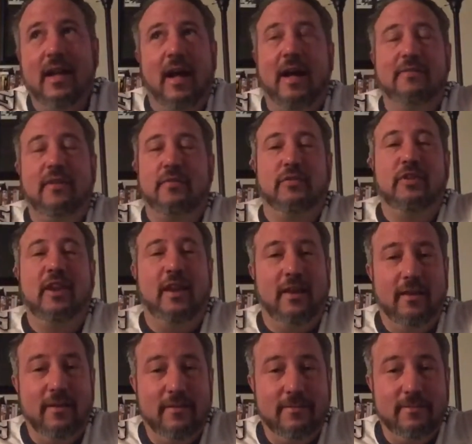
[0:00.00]
I've ever seen
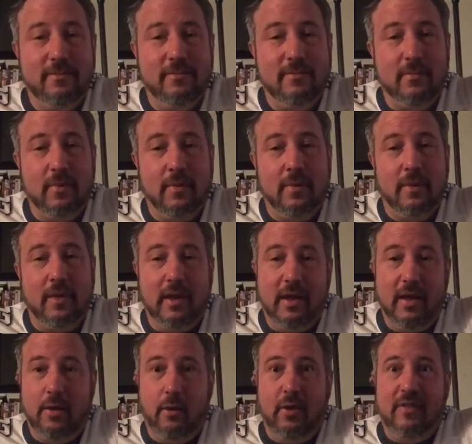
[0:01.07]

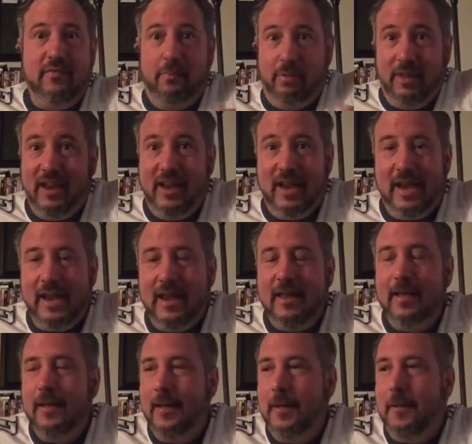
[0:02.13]
or even played in.
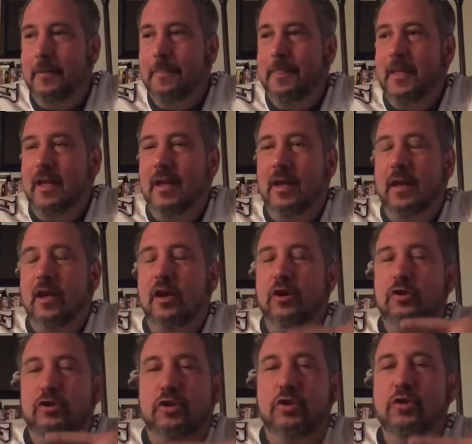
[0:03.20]

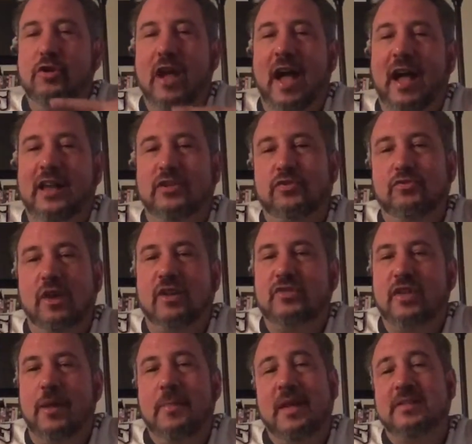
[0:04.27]
Two guys dressed
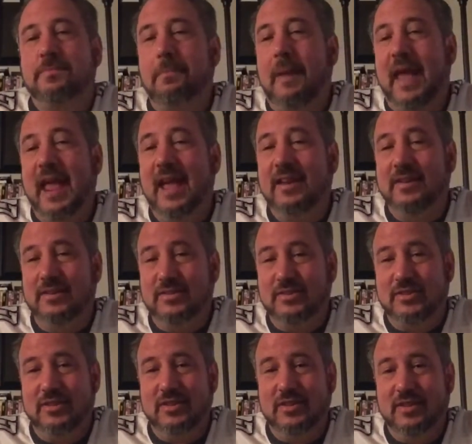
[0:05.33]
up as
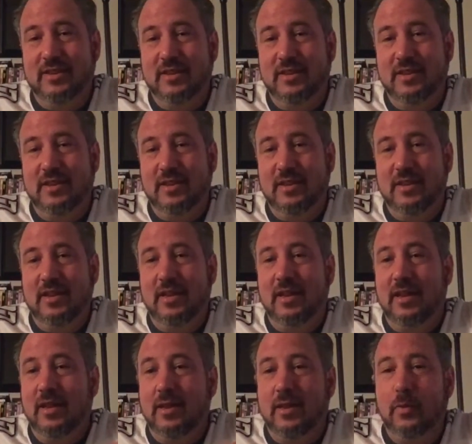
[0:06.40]
pandas
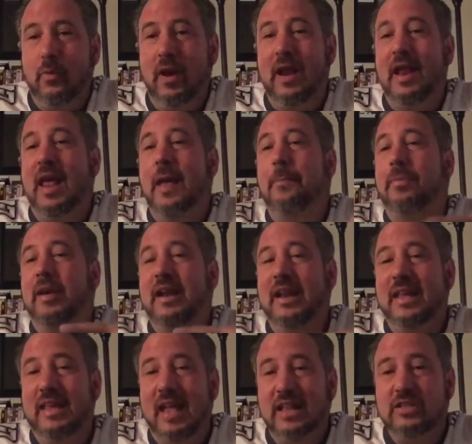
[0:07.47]
went and played
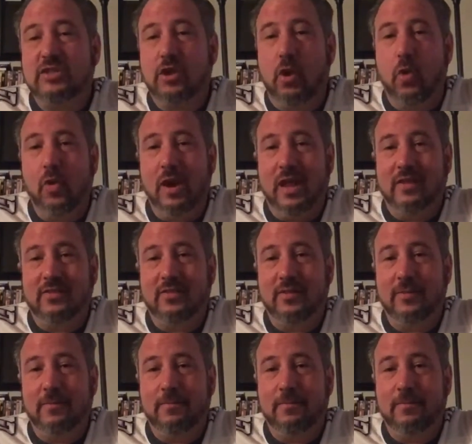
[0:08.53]
against the Hornets